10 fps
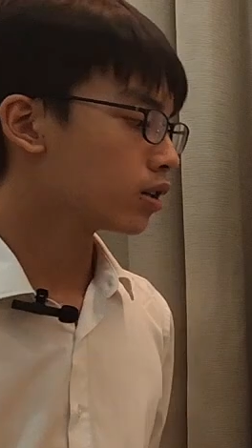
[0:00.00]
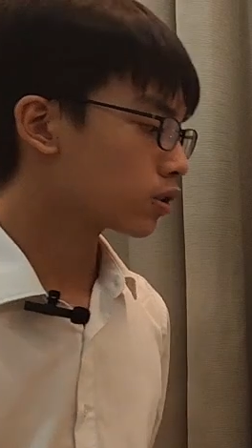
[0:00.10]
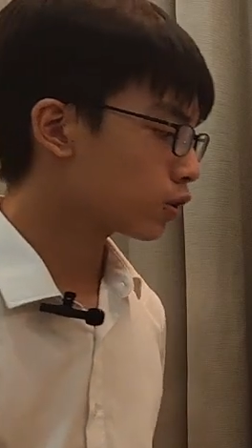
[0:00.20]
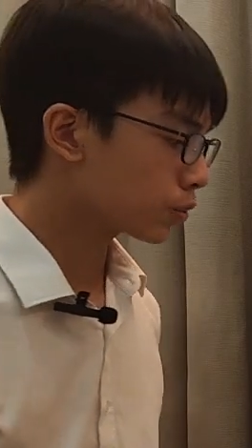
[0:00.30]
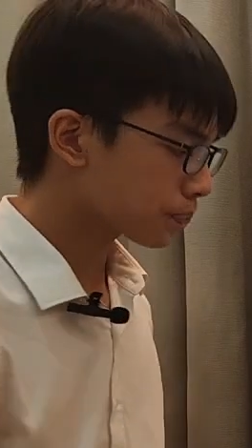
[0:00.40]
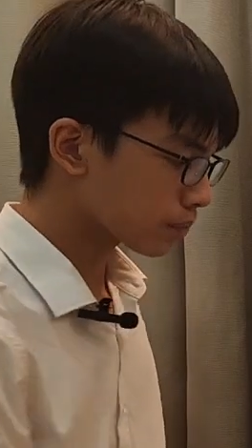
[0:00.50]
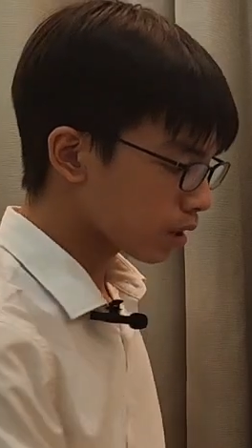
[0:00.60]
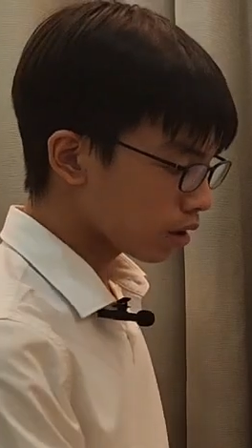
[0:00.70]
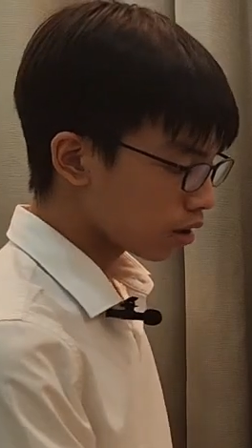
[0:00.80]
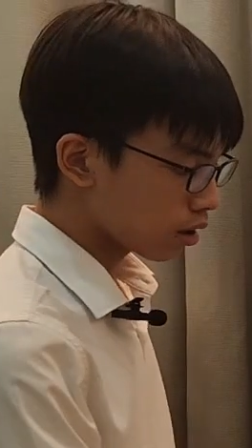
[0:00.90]
So
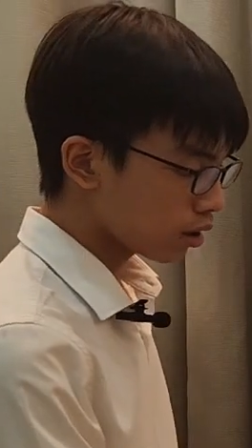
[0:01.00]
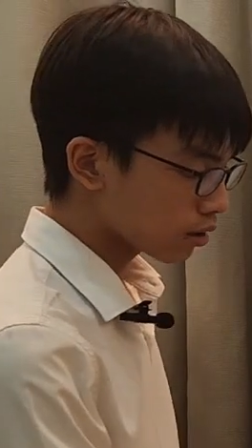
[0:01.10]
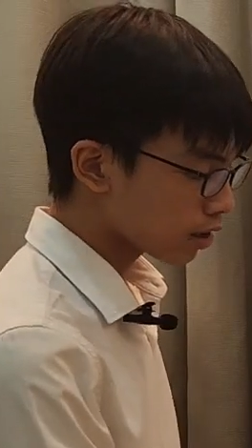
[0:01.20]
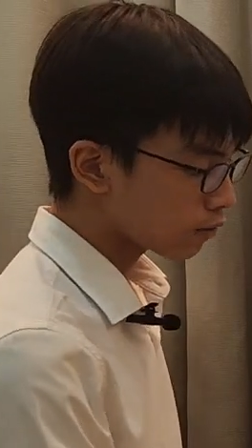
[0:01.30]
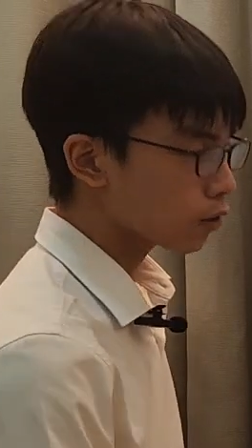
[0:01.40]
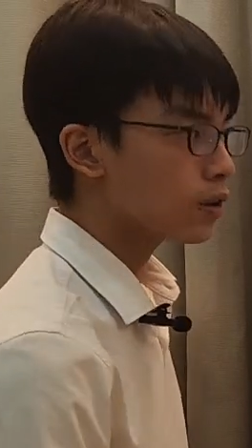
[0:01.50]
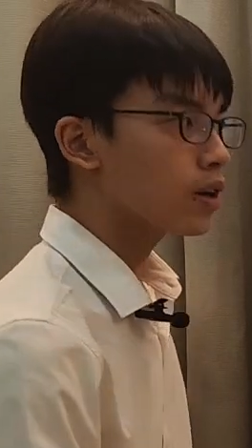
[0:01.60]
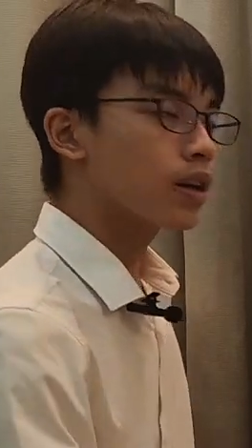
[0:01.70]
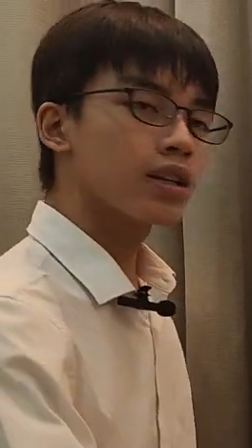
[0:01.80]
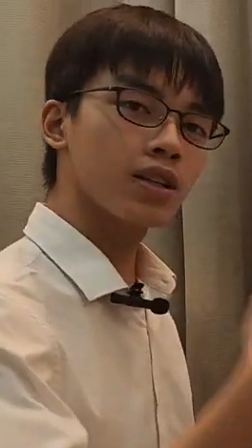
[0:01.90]
therefore,
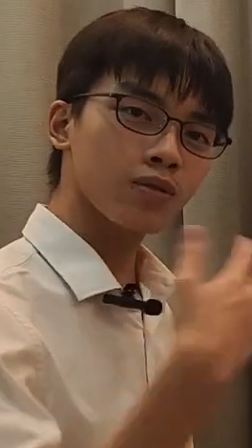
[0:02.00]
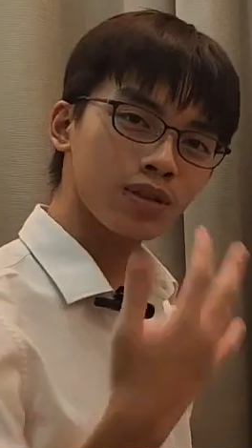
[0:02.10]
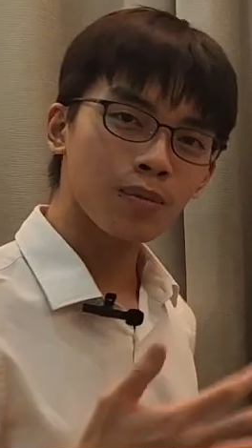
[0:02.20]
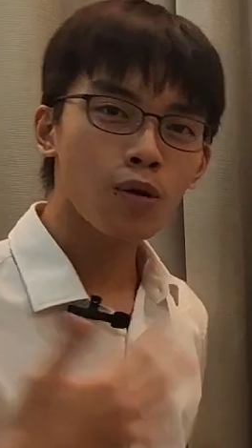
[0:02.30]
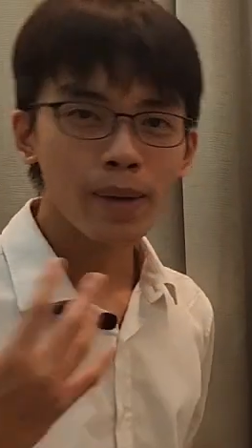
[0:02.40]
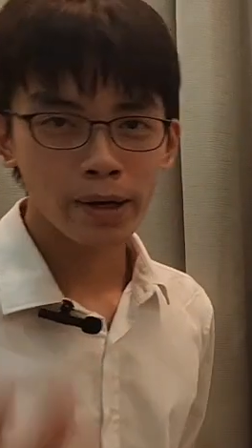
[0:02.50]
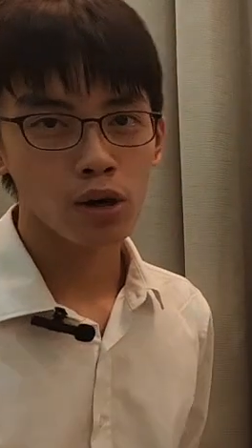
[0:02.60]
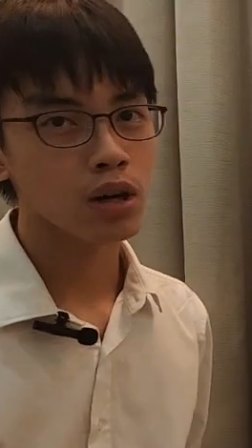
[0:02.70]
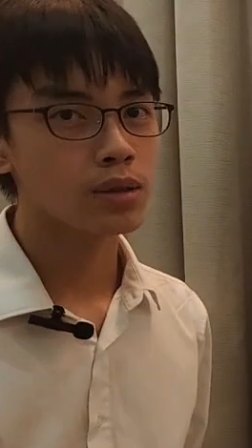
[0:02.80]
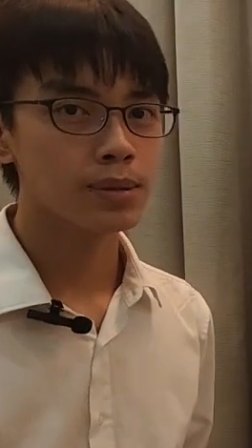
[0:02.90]
the more
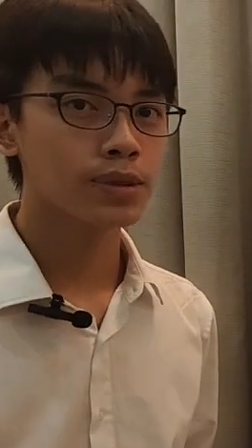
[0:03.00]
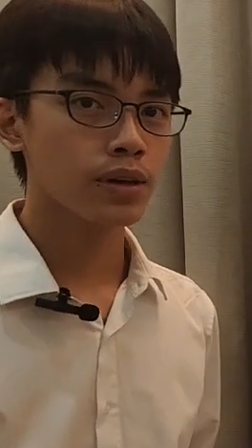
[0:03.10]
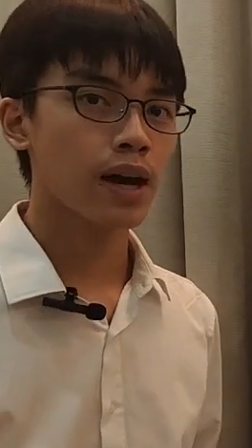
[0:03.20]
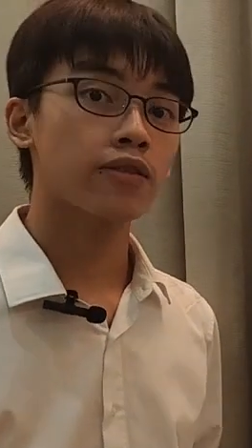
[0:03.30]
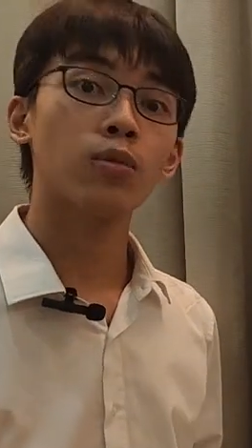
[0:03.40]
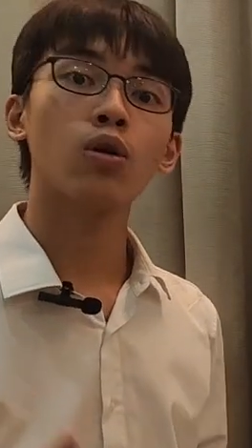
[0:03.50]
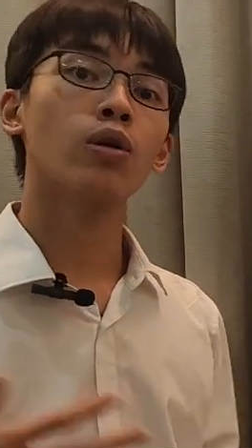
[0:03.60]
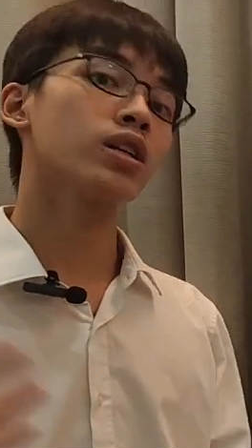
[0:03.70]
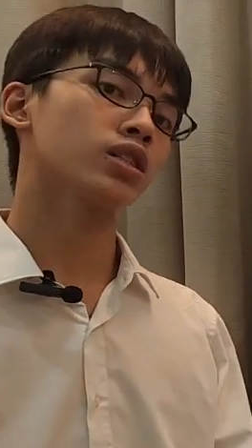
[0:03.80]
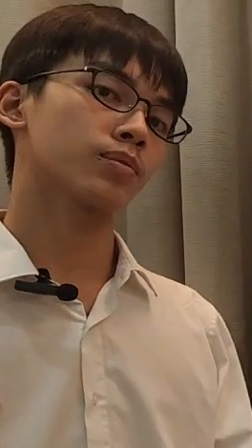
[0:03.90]
microorganisms you have, the more
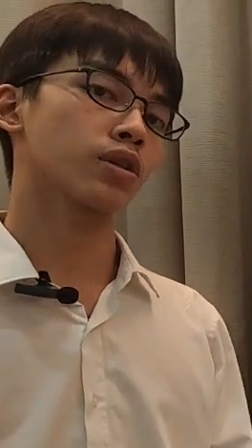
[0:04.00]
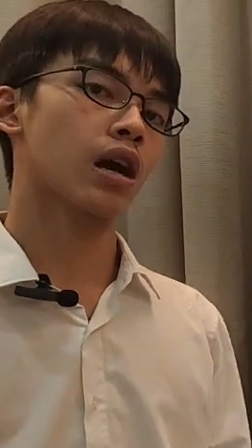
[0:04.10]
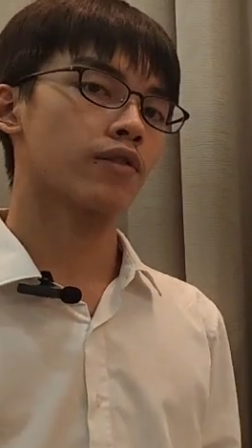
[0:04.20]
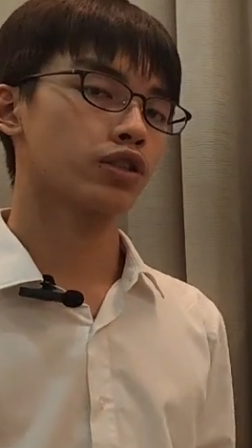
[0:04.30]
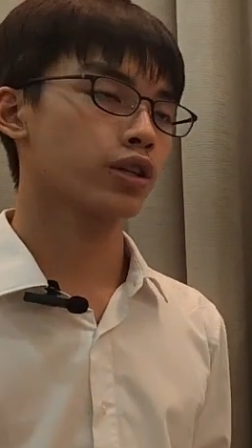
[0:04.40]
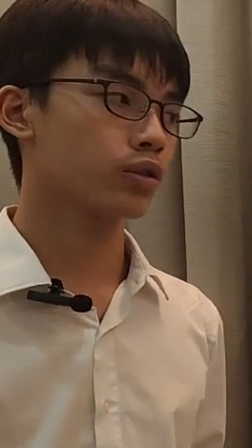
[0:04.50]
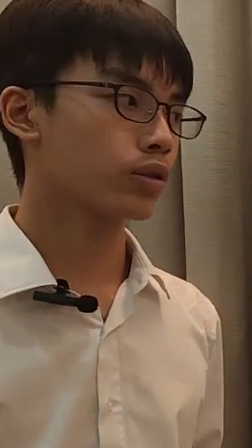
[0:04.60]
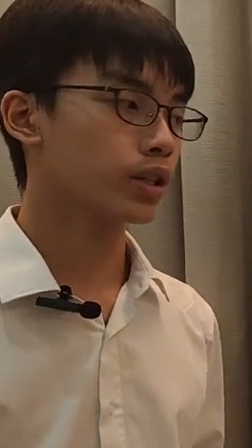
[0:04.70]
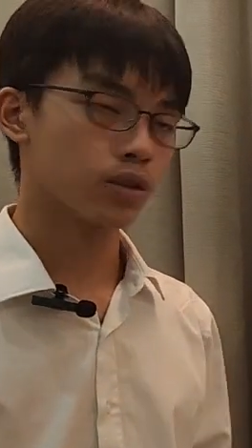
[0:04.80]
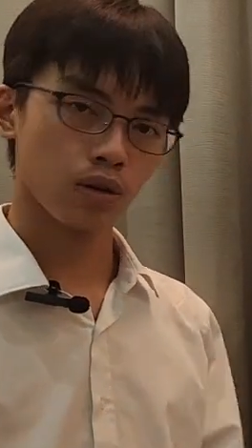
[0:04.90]
organisms you have in
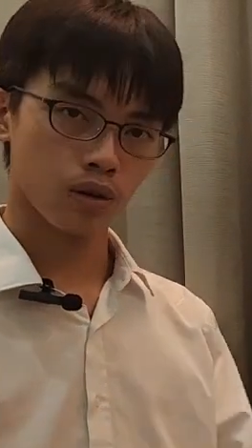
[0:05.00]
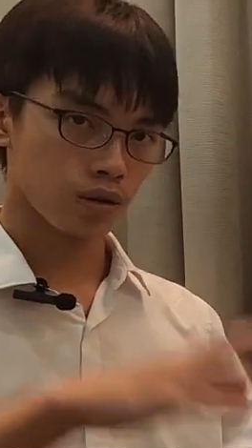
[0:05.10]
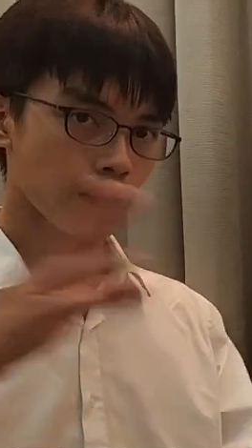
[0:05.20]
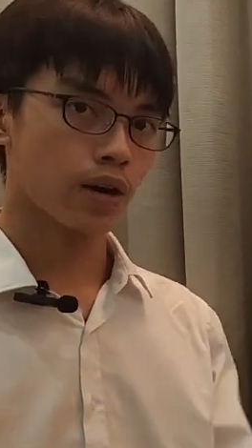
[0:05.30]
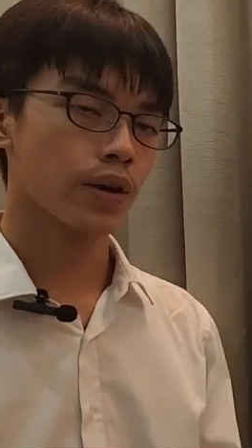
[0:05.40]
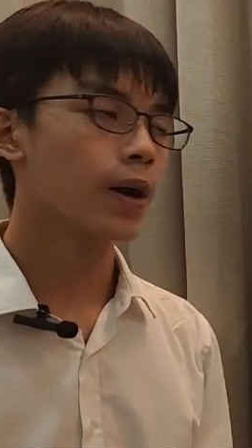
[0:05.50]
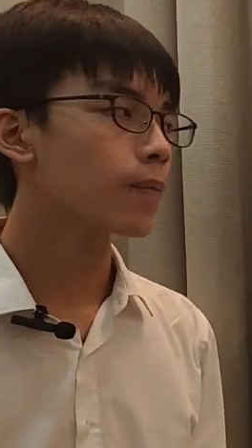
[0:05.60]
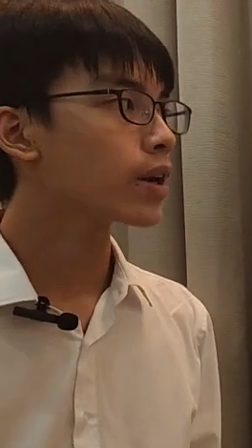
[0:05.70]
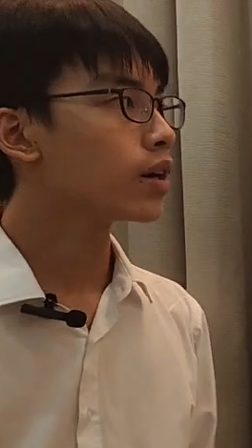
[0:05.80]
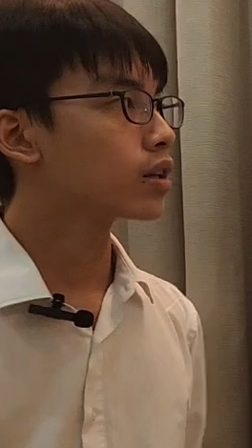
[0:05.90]
general in your area,